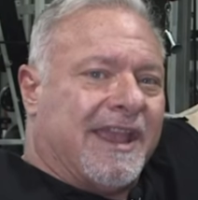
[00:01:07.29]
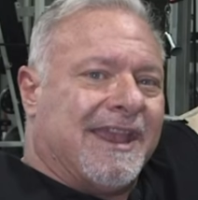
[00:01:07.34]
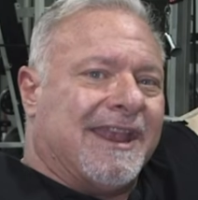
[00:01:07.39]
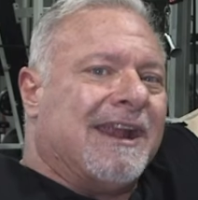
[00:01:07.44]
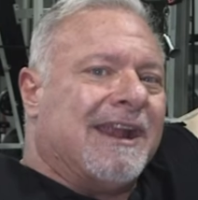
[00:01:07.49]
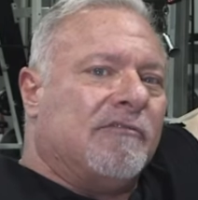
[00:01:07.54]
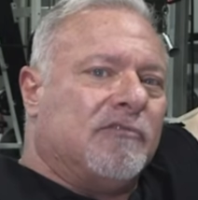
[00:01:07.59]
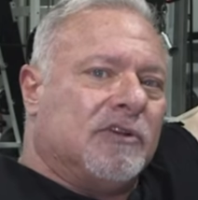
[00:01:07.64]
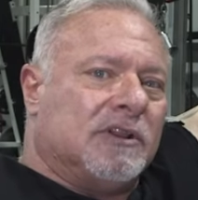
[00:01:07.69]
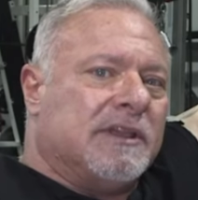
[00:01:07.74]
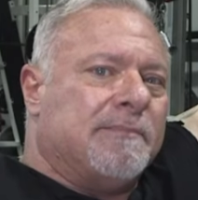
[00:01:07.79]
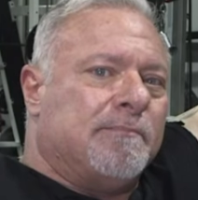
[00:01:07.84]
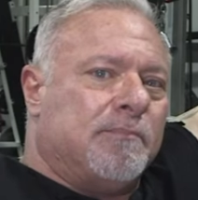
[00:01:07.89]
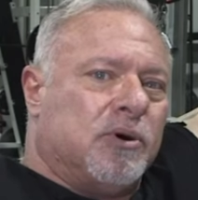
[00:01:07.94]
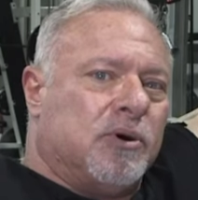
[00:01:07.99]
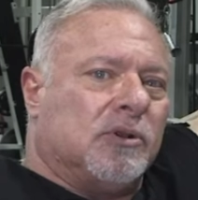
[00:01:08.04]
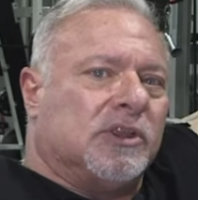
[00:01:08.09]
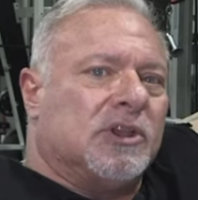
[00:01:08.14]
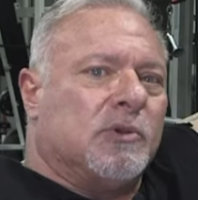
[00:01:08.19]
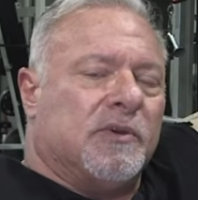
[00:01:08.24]
You're not really
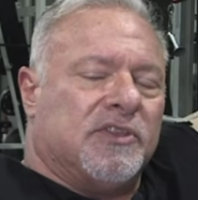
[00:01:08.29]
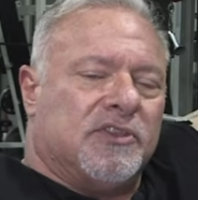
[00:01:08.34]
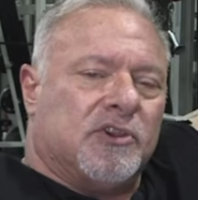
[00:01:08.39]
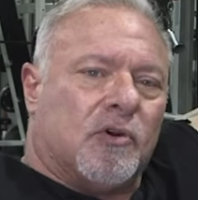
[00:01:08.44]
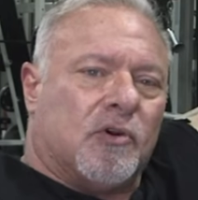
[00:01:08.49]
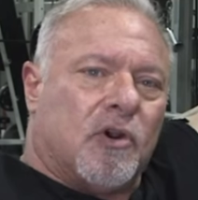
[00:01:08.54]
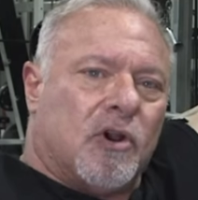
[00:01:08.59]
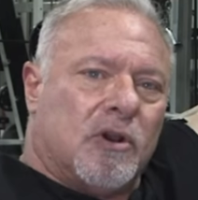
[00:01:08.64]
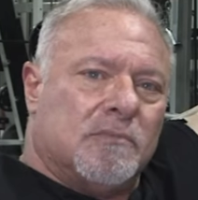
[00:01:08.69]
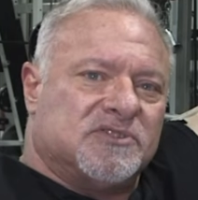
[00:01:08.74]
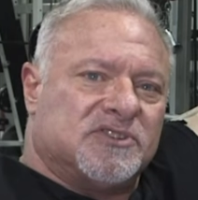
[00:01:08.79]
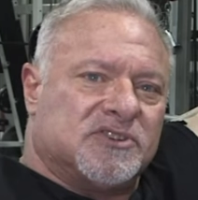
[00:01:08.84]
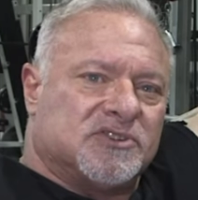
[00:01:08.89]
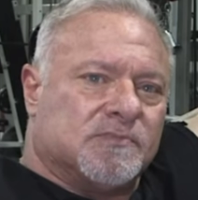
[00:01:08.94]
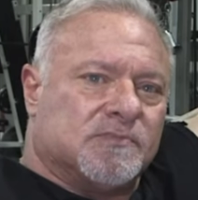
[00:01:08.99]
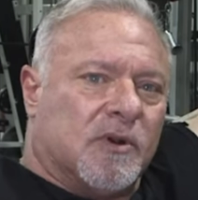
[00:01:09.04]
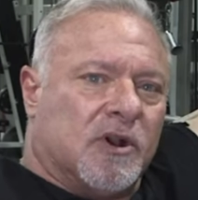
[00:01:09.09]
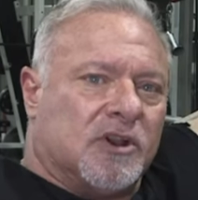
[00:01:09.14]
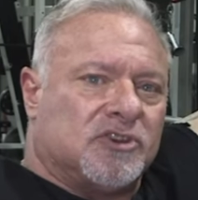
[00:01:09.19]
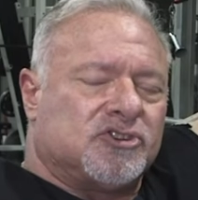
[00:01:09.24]
pulling with your arms as
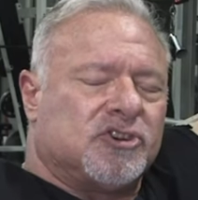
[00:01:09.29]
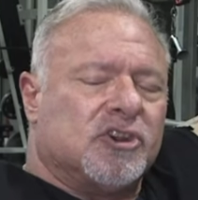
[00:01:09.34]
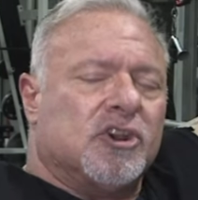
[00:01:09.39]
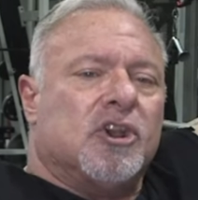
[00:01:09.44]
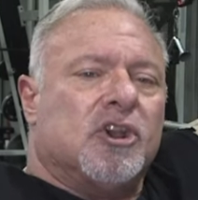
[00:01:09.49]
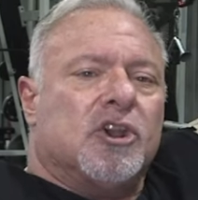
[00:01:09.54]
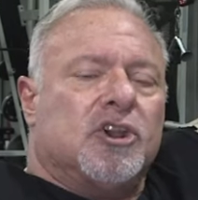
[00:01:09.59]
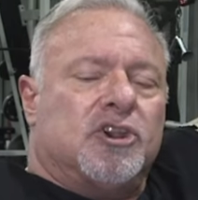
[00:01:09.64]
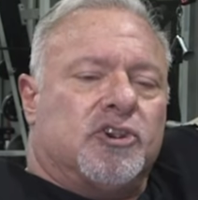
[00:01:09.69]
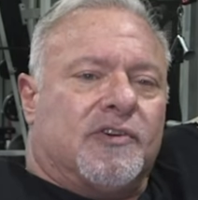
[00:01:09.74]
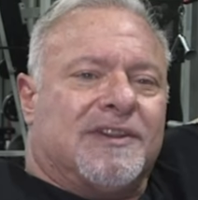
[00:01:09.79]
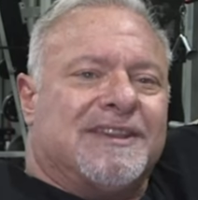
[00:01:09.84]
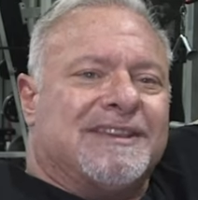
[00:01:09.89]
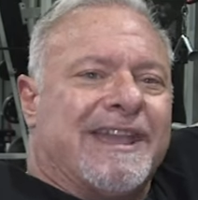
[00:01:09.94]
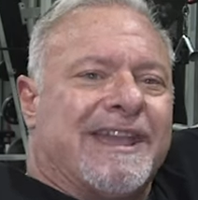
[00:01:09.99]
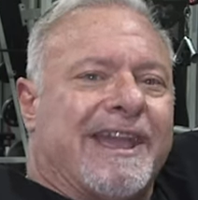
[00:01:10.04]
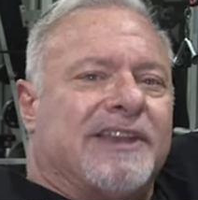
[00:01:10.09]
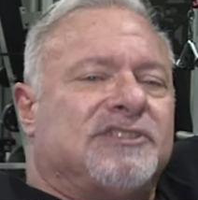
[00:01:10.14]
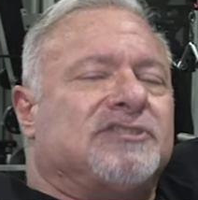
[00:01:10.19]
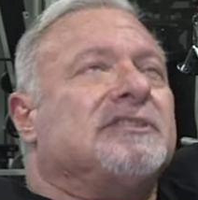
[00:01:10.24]
much. You're
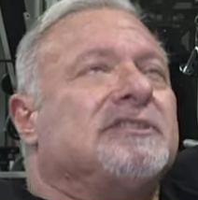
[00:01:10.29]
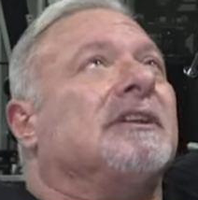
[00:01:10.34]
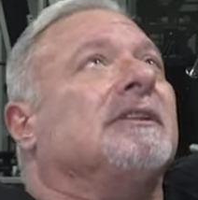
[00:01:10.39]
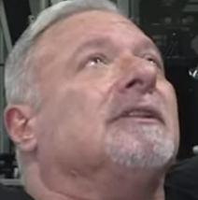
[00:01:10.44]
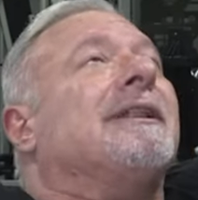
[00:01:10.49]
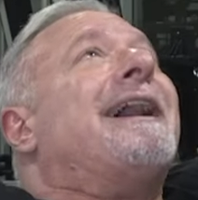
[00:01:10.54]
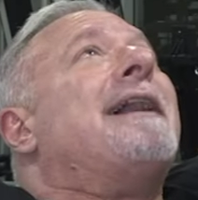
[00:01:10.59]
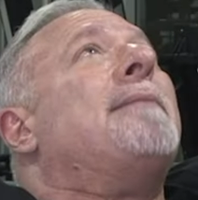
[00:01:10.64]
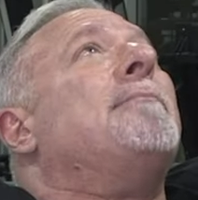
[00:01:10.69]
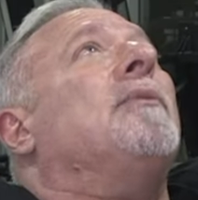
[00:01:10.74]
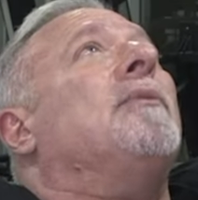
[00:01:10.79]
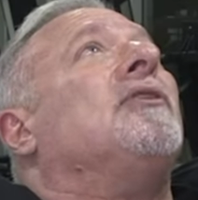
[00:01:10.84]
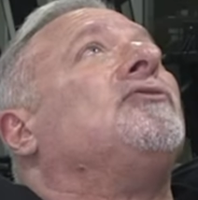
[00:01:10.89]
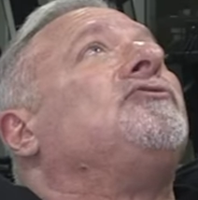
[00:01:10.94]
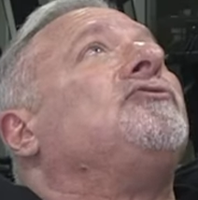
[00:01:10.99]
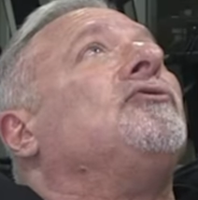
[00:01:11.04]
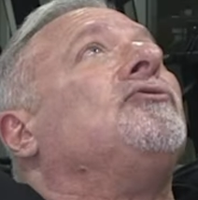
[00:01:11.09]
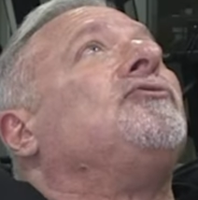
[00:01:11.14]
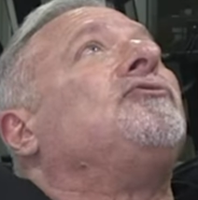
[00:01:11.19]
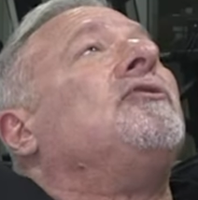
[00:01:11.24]
engaging the lat
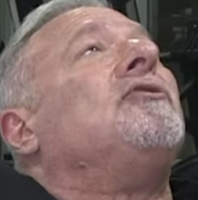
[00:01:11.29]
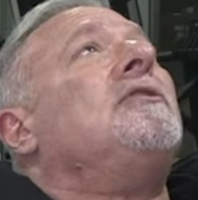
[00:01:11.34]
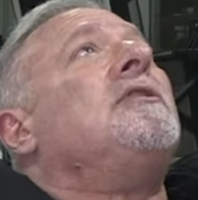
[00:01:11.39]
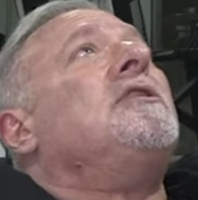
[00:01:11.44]
muscles.